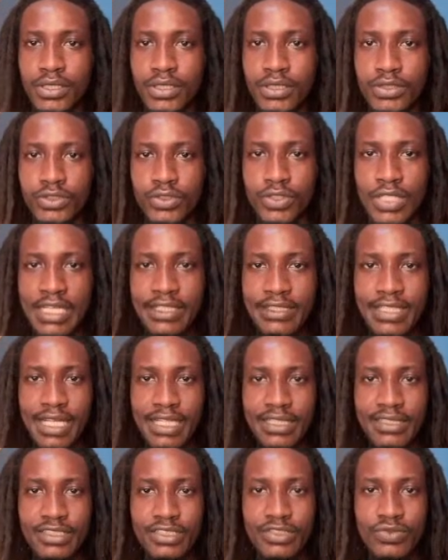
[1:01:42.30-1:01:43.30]
Should I
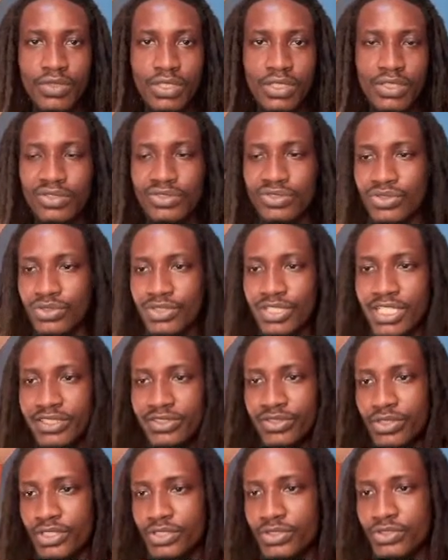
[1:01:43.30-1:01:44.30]
tag this one also? There's
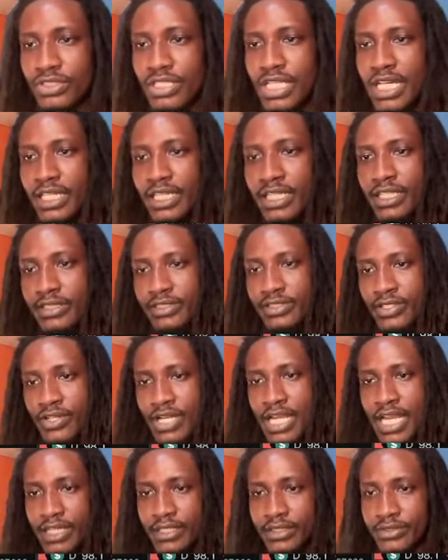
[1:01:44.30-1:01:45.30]
no need to tag it. All
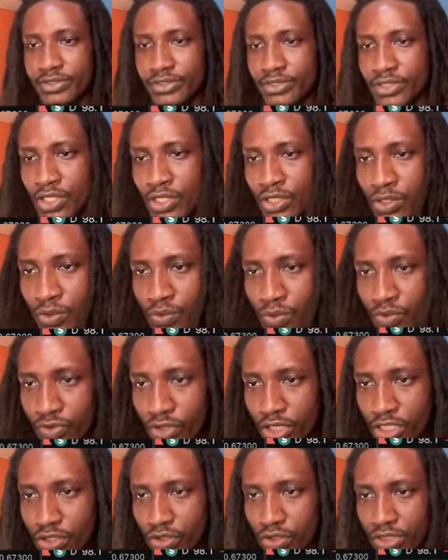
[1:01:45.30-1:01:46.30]
right. So we've
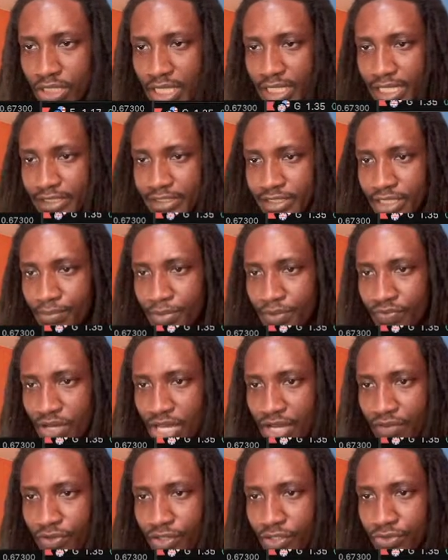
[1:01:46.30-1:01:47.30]
already looked at S&P
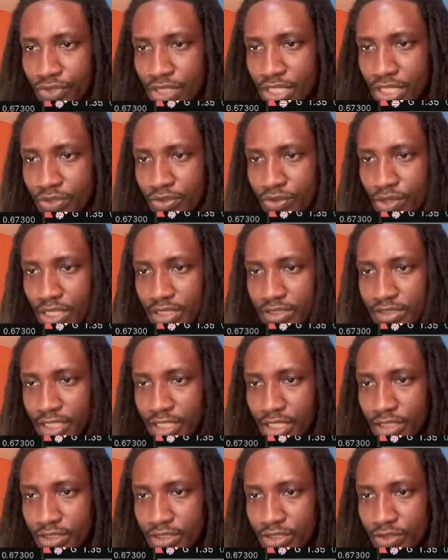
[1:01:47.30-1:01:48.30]
500, US
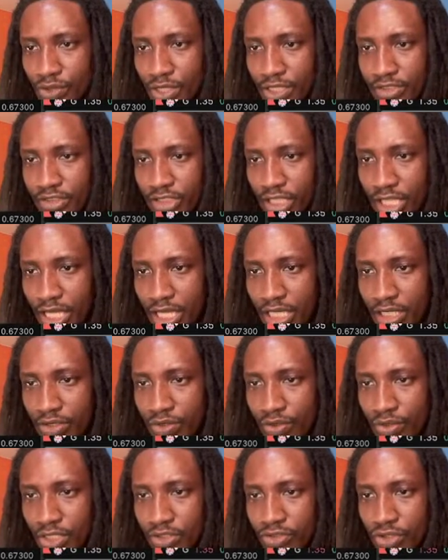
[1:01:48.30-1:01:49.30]
30, US Tech,
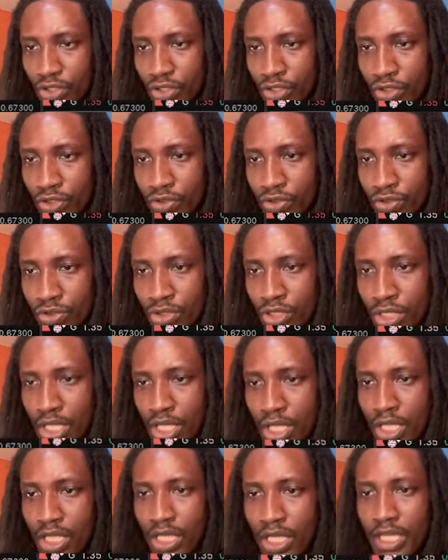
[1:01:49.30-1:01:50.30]
US Oil.
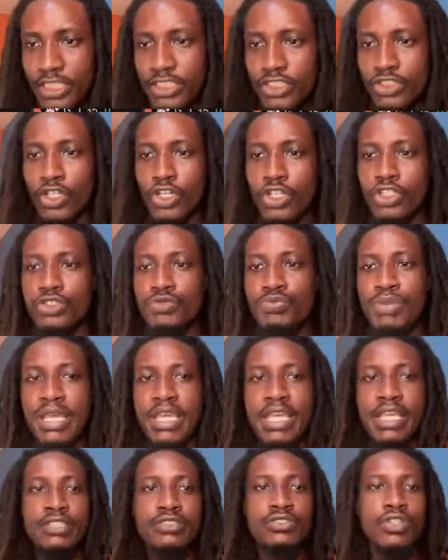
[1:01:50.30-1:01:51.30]
Let's touch
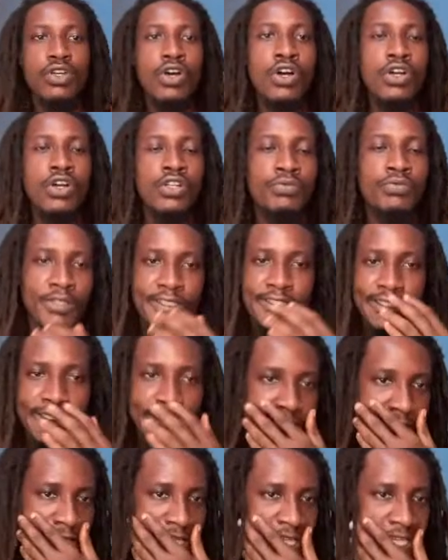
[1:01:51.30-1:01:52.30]
base on
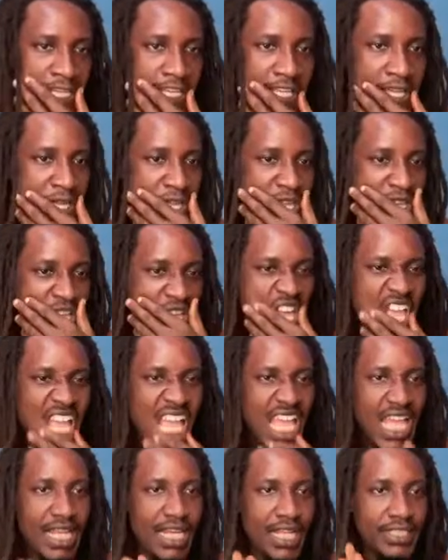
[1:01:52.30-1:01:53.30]
BTC.
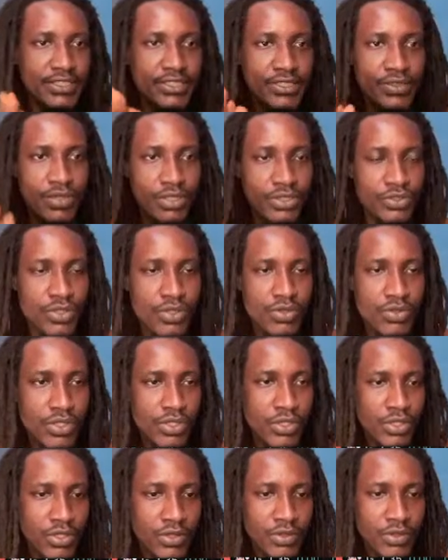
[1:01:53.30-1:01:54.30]
Let's see what's going
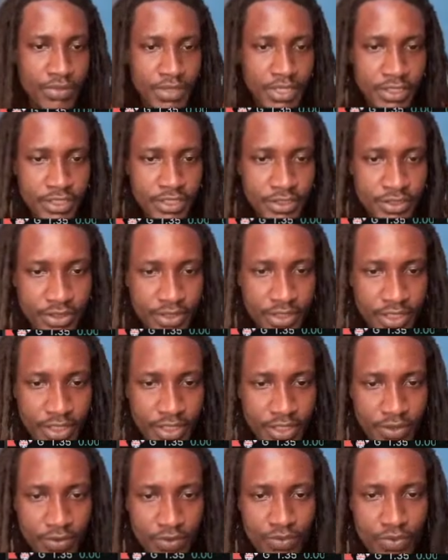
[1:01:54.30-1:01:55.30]
on
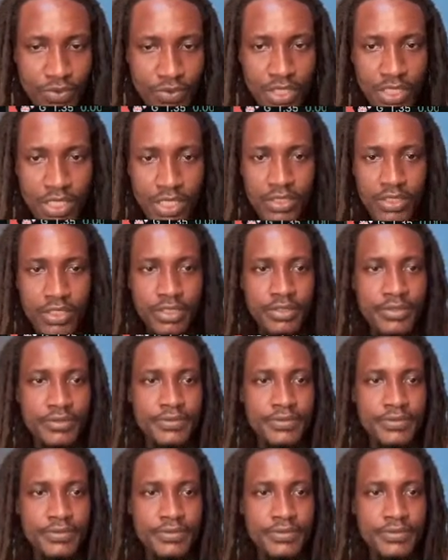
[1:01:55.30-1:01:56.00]
BTC world.